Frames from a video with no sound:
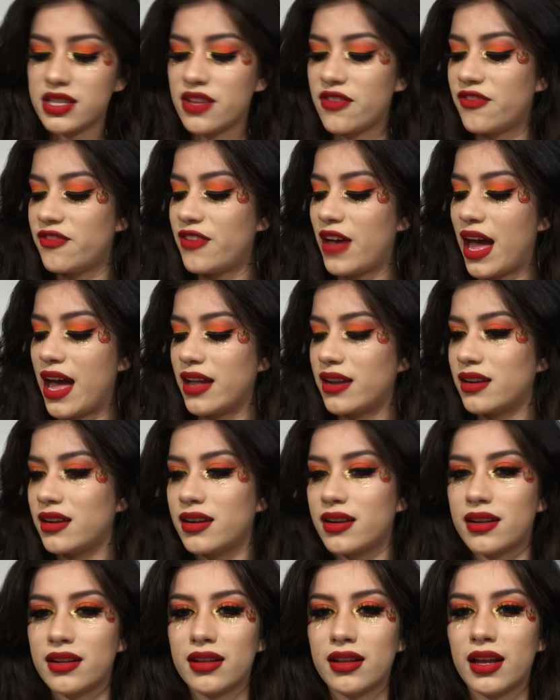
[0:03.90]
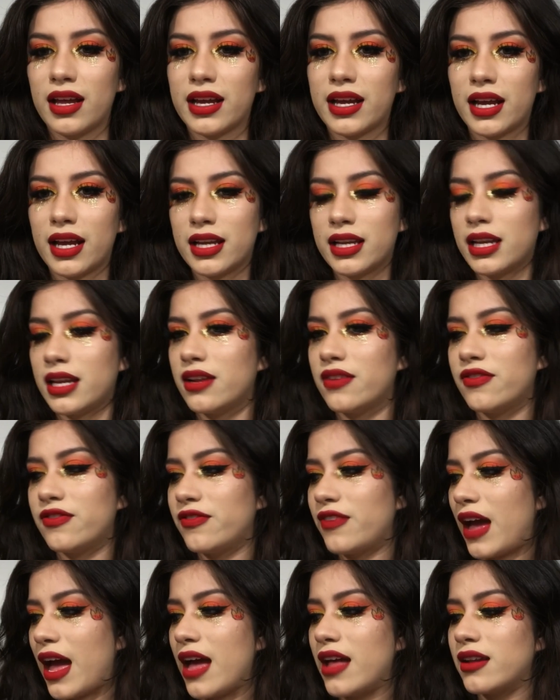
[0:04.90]
the fan? Like, I need a
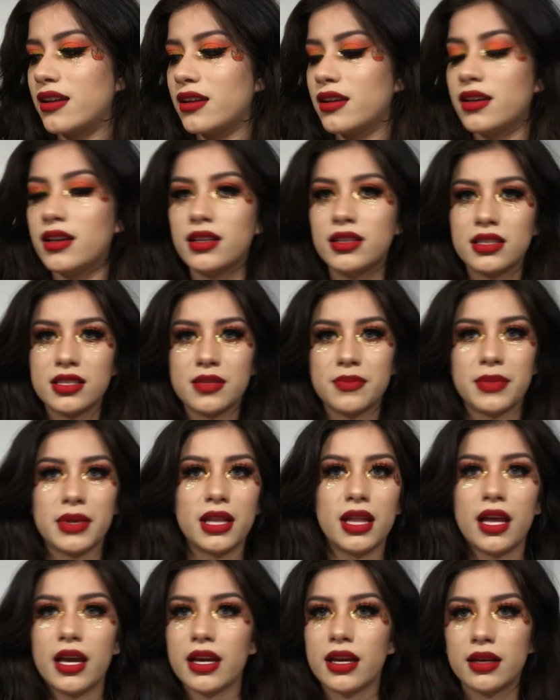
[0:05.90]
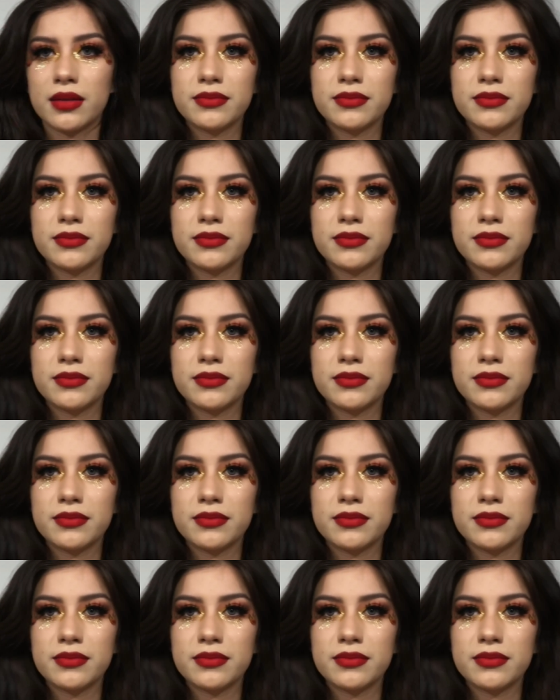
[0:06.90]
fan. Be like,